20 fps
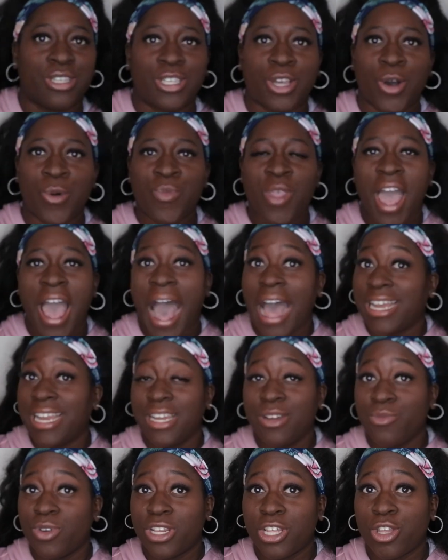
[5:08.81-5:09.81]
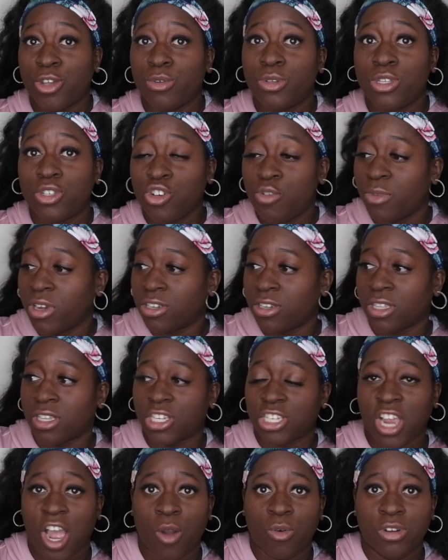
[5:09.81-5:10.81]
So I didn't really use too much of the
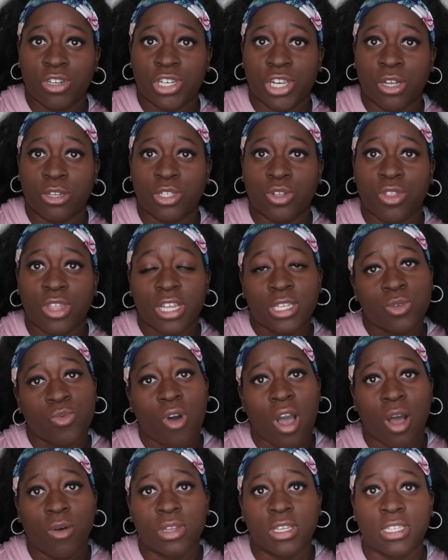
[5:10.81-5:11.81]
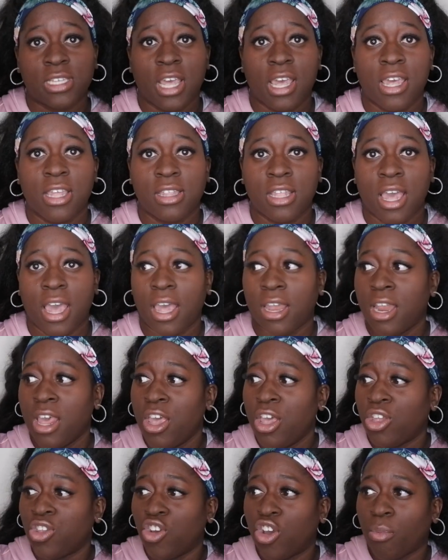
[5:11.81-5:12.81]
shower gel, so that's why I was saying that
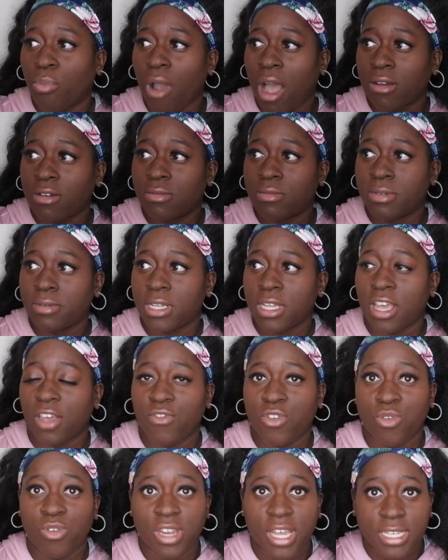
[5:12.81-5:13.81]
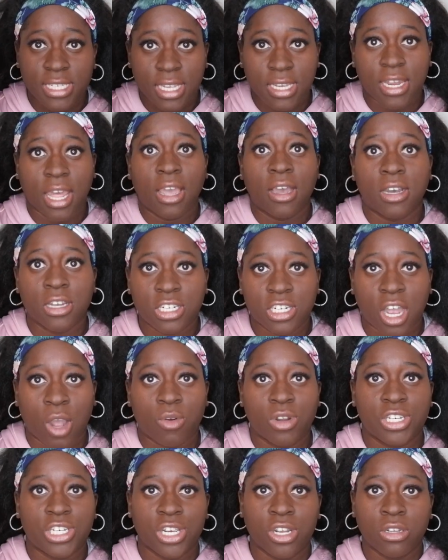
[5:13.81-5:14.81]
you could probably, if you designate a
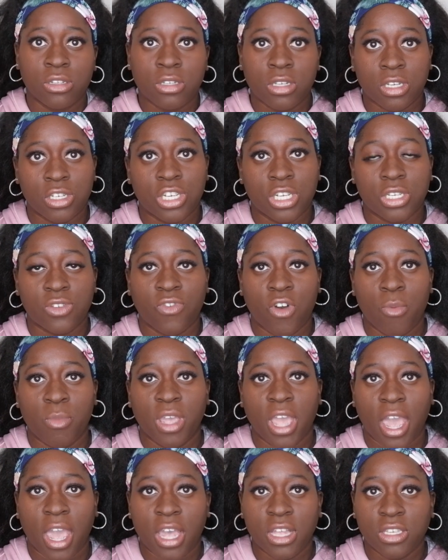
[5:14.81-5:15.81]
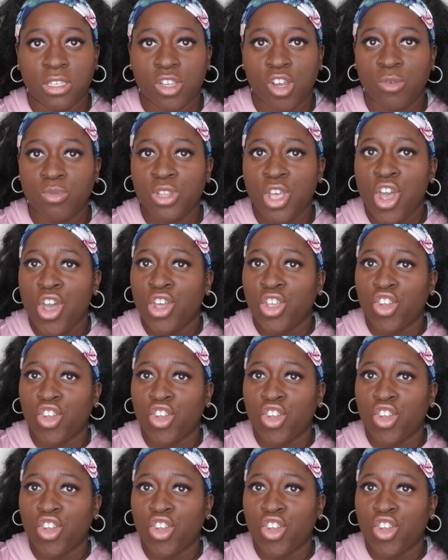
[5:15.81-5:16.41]
shower gel to just foaming hand soaps,